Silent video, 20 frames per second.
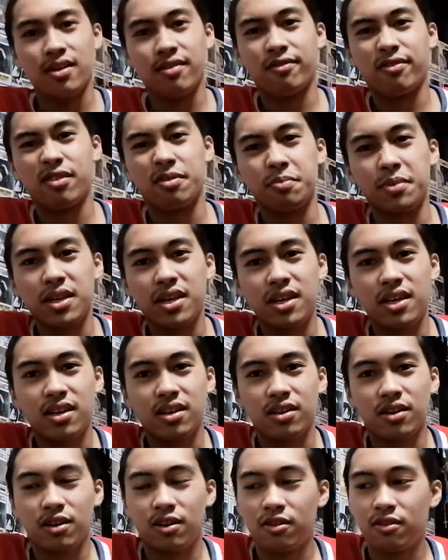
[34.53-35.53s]
for me,
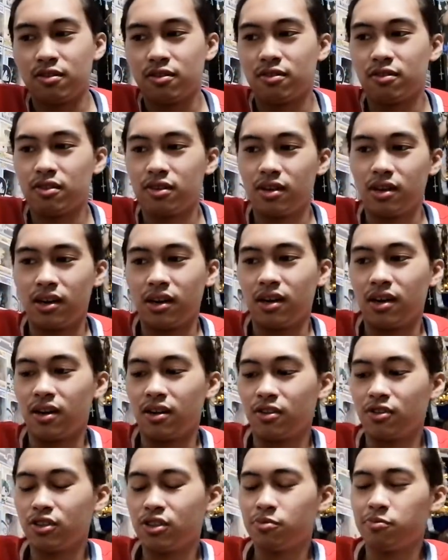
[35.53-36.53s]

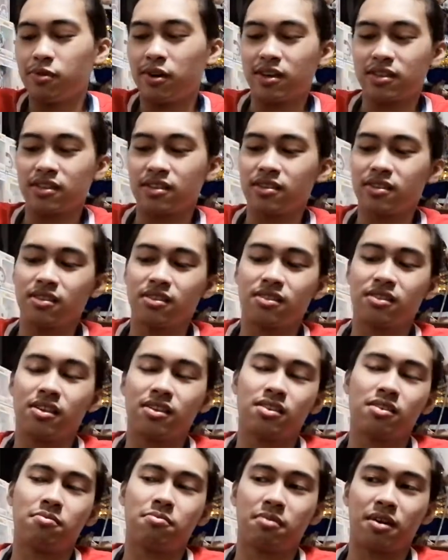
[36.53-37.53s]
OG boxes
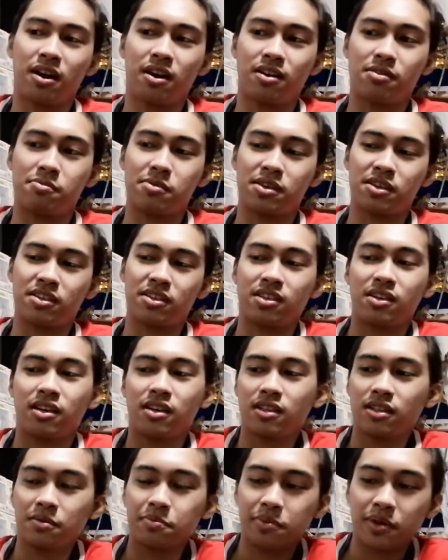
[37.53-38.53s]
doesn't matter because you're
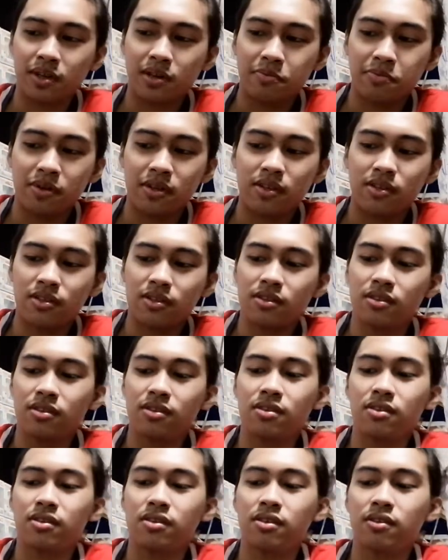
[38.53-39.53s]
in the
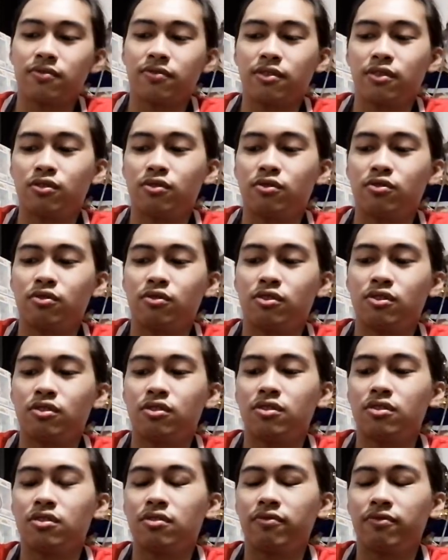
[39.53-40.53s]
Philippines. If you're
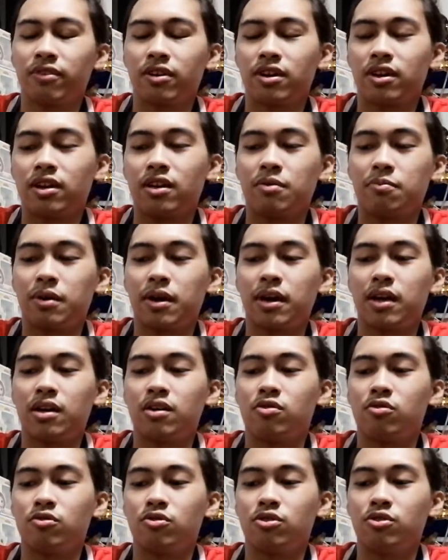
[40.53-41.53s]
gonna buy
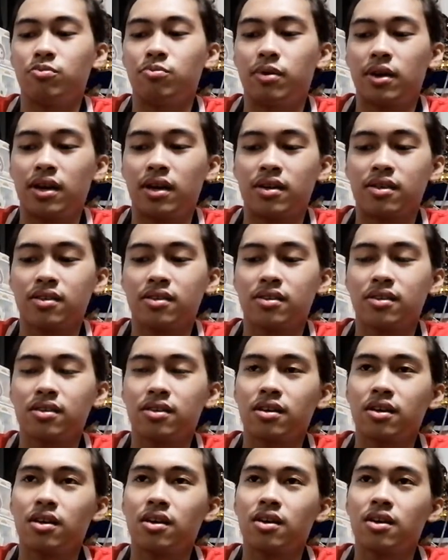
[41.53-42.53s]
OG box,
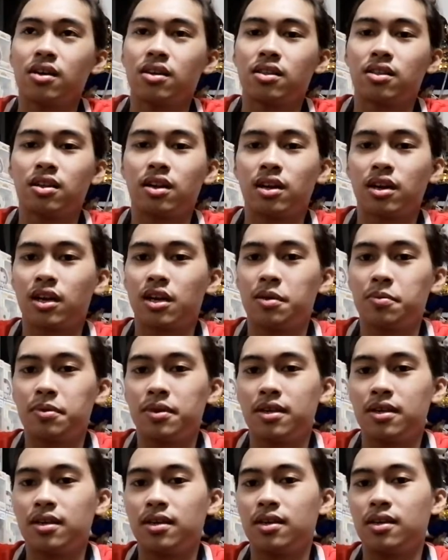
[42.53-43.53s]
they're gonna
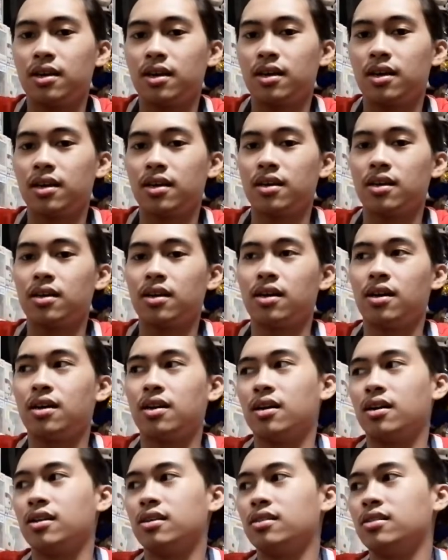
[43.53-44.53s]
be
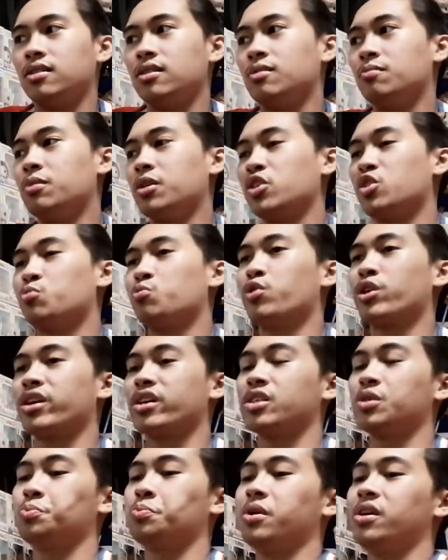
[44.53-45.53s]
much more
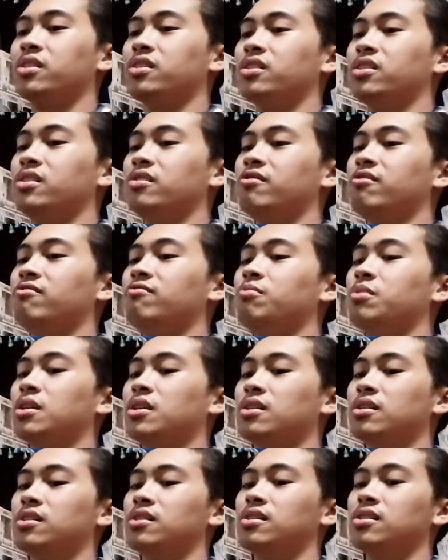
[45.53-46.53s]
expensive
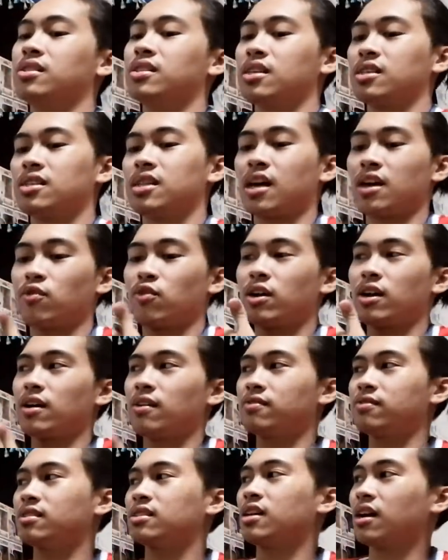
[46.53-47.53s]
because just like what
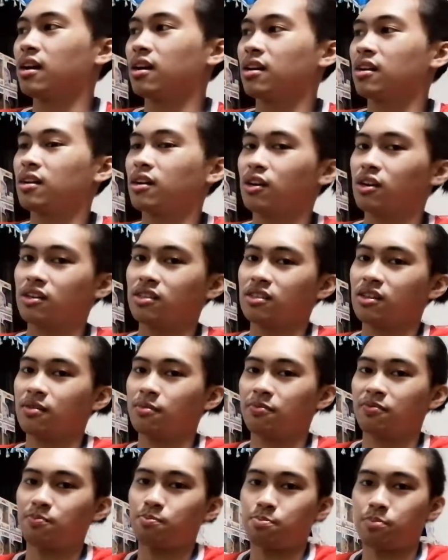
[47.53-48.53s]
I've said, in
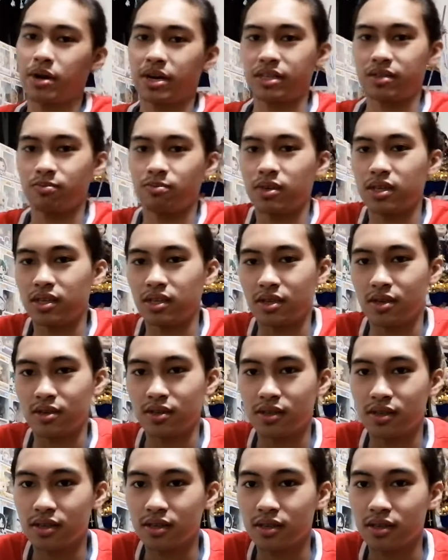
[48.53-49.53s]
the past
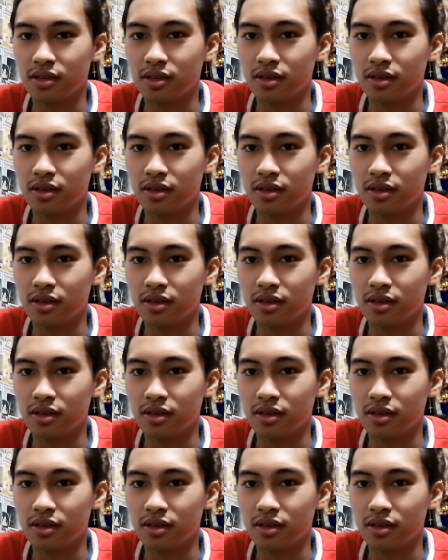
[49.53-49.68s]
videos,